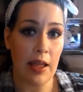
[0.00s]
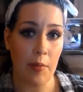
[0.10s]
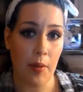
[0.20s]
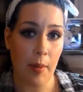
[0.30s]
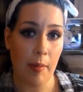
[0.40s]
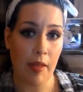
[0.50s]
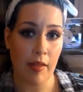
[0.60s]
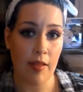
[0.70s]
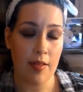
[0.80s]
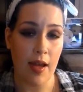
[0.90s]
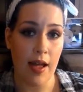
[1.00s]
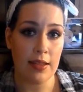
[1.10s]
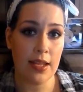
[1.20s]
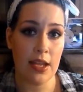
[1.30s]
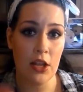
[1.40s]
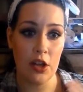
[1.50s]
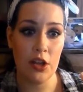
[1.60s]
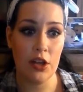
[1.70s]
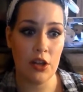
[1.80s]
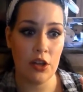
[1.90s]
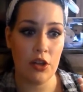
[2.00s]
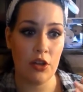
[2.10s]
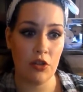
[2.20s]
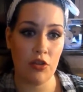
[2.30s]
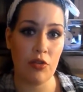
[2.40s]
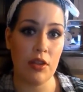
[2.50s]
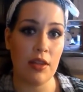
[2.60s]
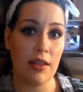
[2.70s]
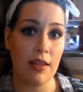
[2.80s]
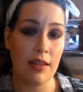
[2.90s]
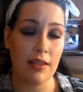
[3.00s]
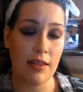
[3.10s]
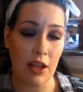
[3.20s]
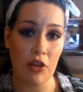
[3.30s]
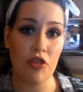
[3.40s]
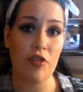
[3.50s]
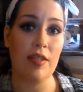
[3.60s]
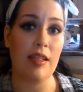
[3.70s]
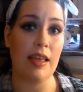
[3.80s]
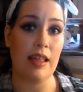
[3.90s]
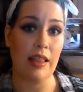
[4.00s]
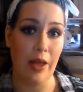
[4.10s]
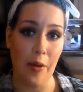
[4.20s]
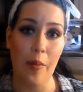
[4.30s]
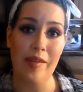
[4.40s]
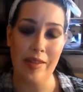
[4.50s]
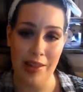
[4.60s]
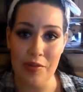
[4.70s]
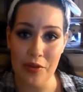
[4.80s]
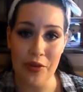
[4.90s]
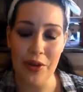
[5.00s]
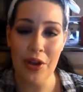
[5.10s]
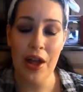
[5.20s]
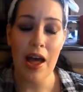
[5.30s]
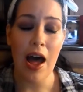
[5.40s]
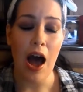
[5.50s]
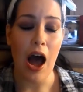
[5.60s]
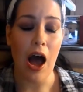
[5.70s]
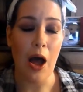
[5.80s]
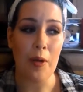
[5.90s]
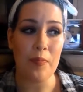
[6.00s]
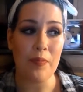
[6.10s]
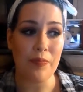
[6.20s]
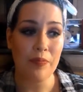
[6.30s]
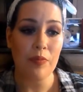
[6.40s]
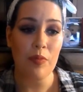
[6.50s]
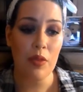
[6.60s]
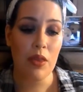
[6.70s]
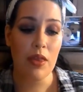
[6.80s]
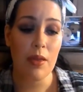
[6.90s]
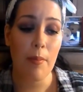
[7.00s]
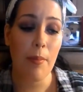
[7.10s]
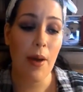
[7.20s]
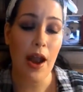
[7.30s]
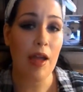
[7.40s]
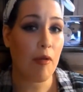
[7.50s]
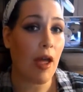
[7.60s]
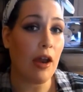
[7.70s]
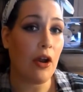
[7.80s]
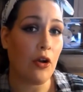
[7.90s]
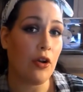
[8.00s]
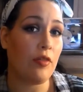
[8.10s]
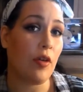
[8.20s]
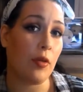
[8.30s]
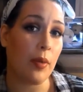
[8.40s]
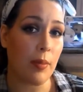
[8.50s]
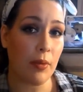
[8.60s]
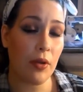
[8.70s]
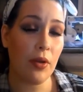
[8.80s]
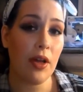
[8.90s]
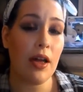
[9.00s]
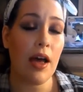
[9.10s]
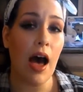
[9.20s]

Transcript: it when my platelets got to the dangerously low level, but I've had heard of other people.